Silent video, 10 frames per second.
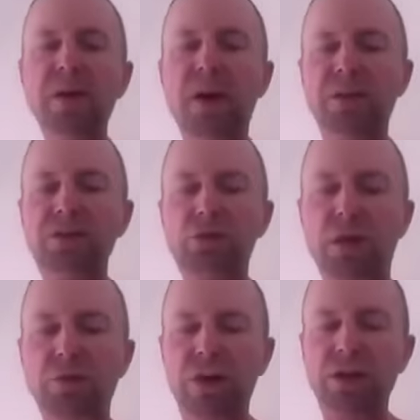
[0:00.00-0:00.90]
And this
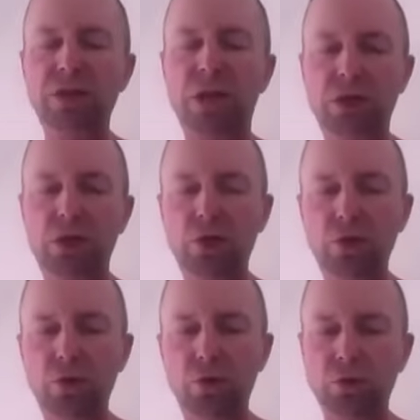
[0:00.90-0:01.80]
generates
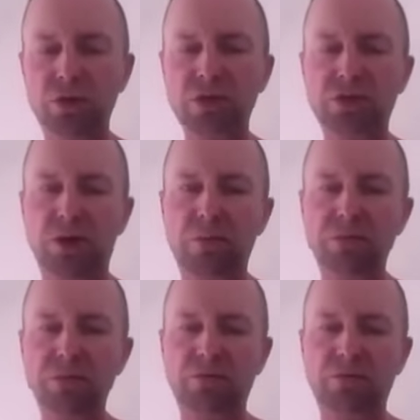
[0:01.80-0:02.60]
huge sums